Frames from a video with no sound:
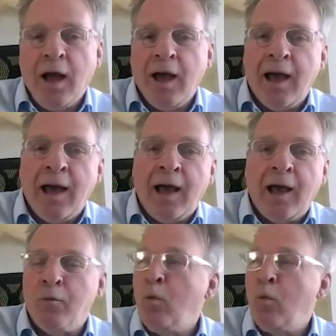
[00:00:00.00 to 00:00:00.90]

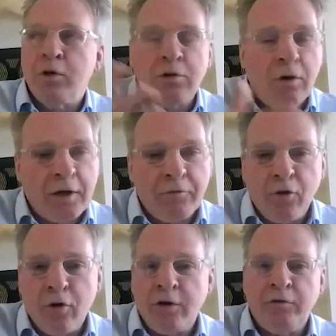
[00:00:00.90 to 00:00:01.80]
And we were talking
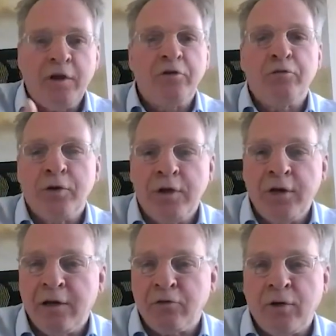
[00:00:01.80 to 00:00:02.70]
for organizations for
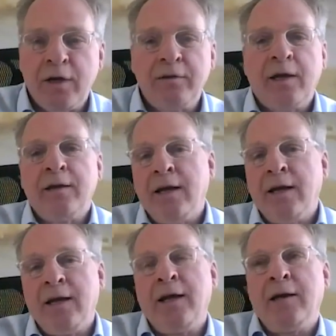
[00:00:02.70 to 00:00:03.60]
years, right? And
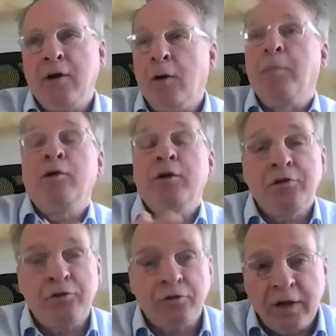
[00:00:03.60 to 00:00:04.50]
and about
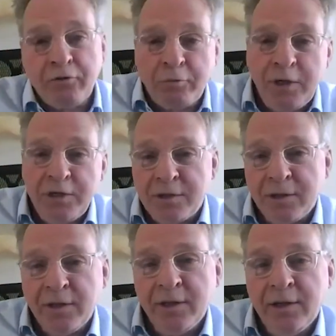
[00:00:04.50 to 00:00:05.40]
digital transformation.